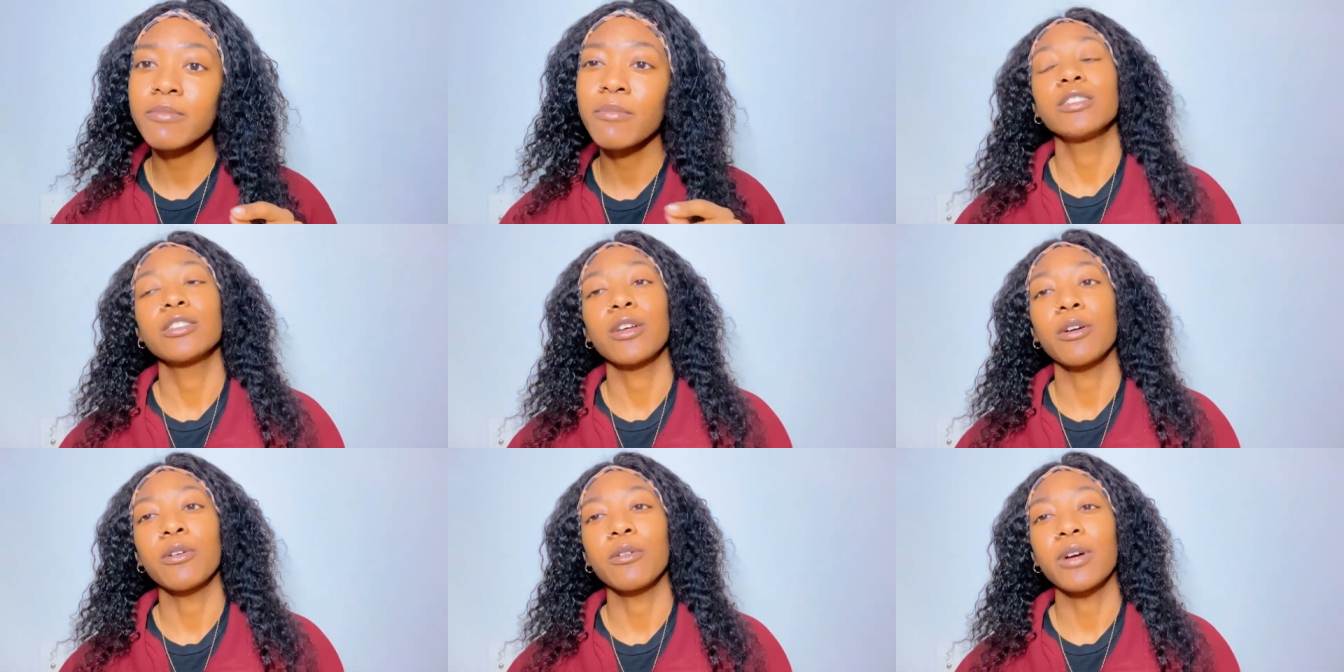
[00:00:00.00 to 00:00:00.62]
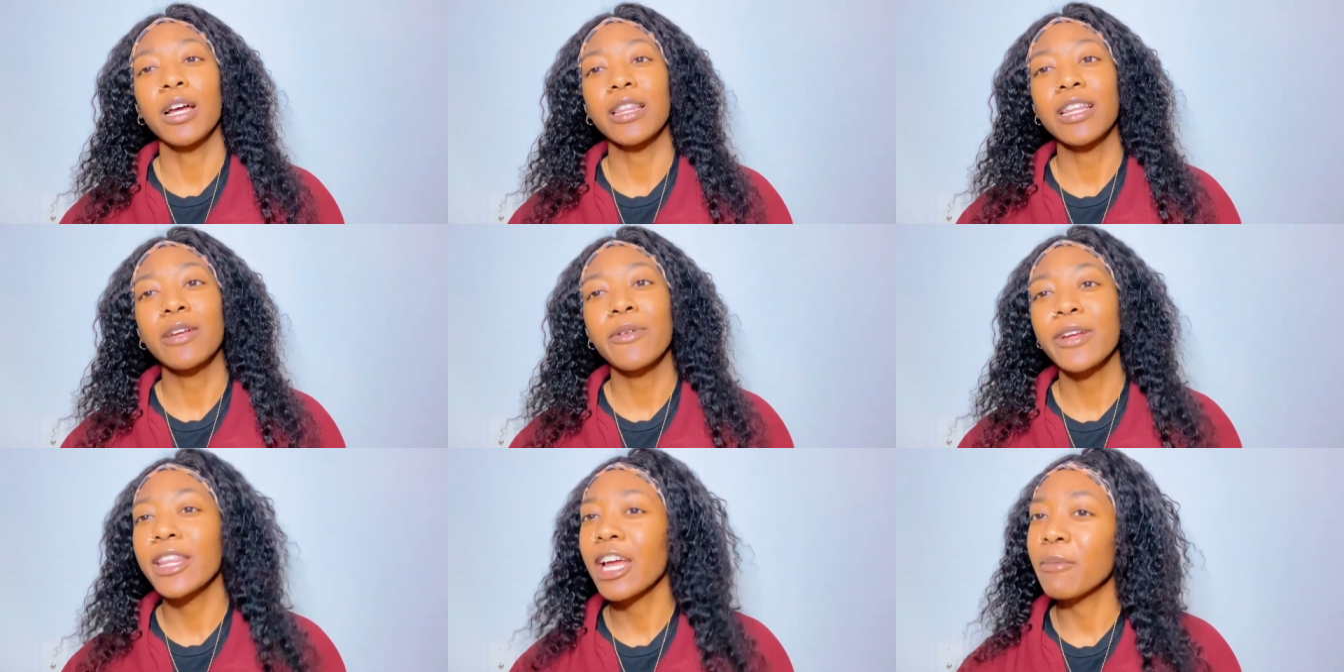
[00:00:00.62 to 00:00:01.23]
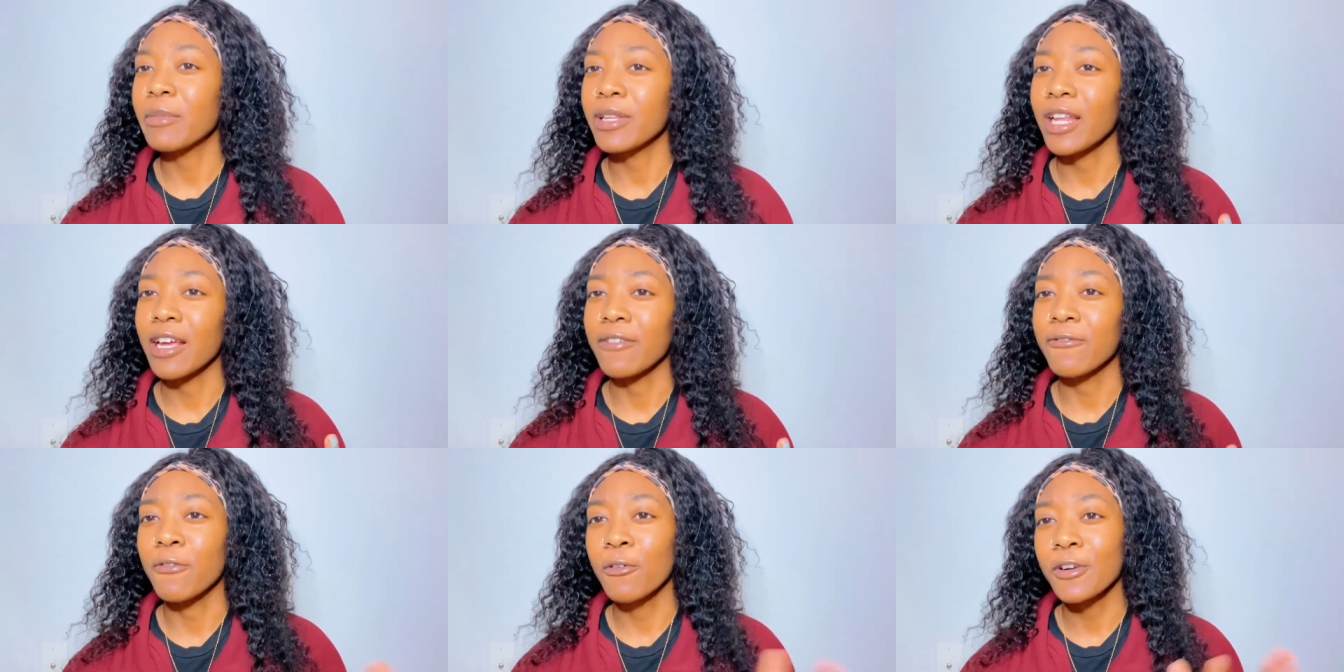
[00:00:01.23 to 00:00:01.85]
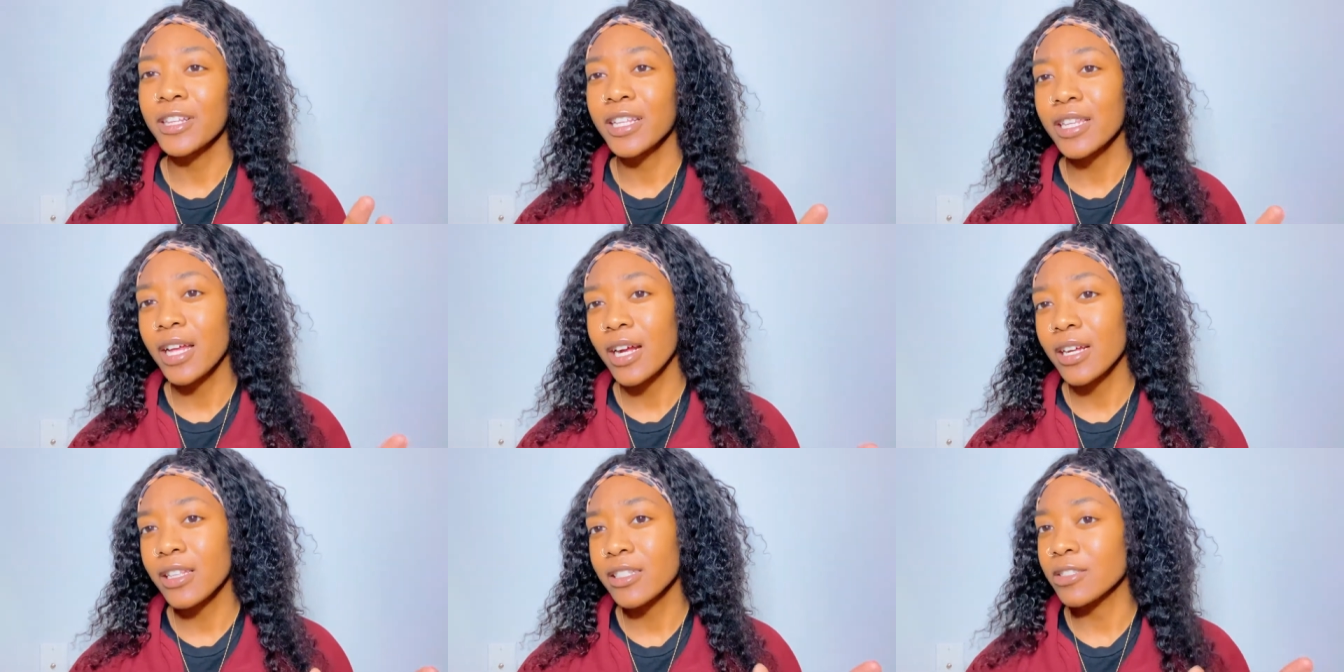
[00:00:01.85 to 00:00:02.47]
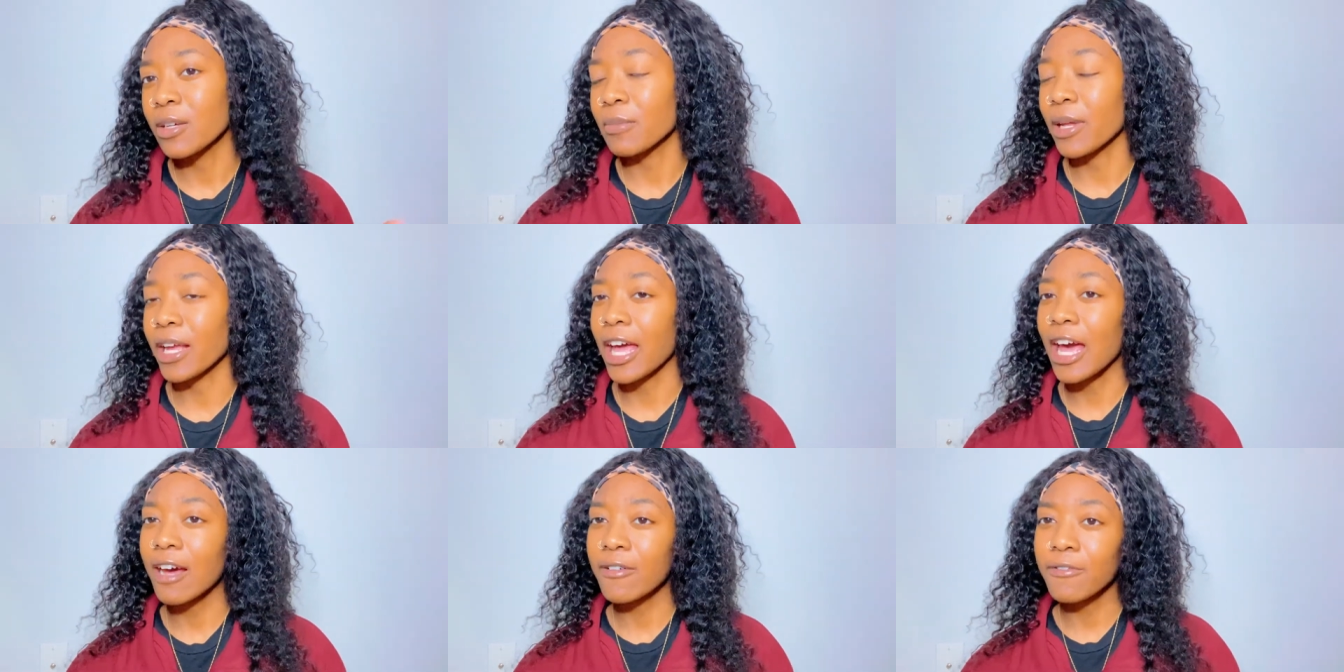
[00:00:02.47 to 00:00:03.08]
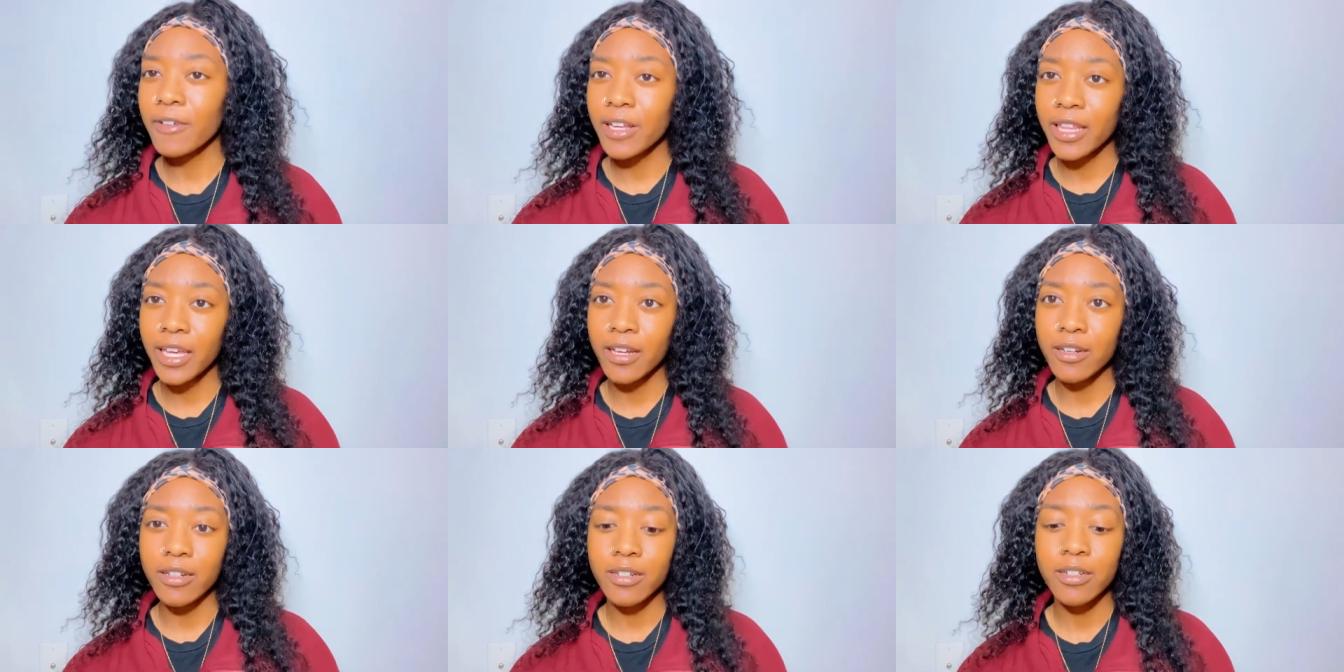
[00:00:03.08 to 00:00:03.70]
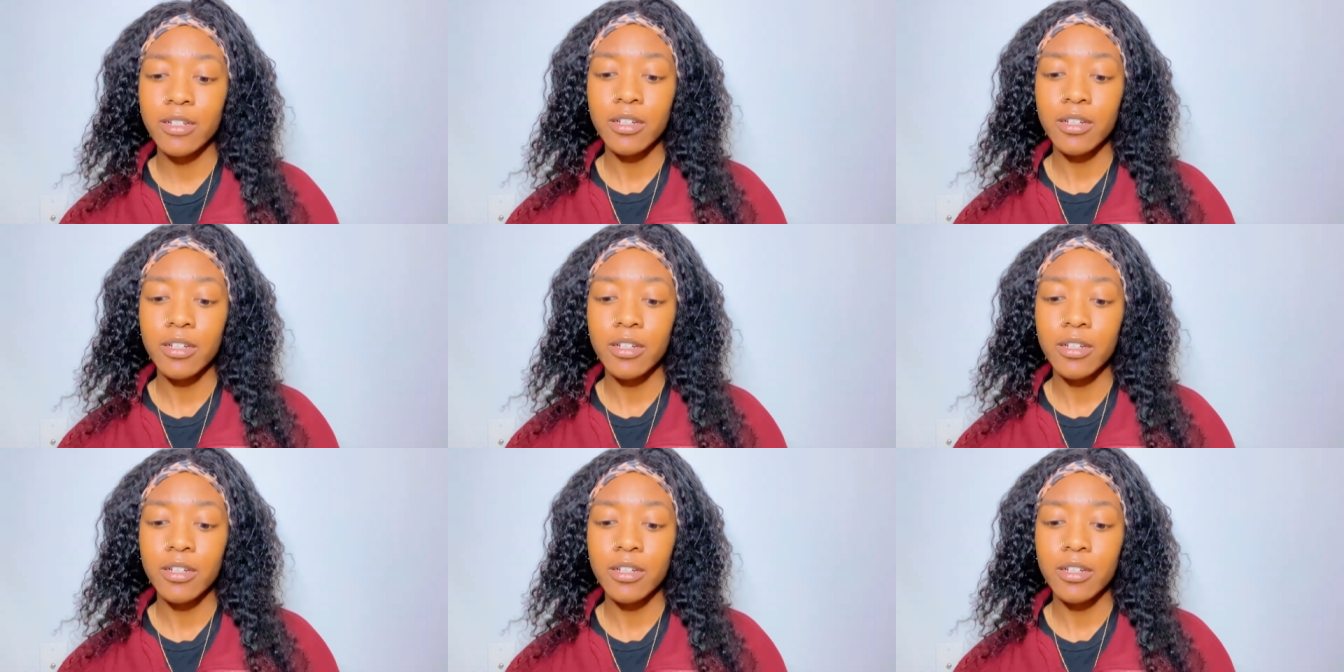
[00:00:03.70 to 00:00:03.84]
So I think right now I'm at like 49, so I'm like halfway there.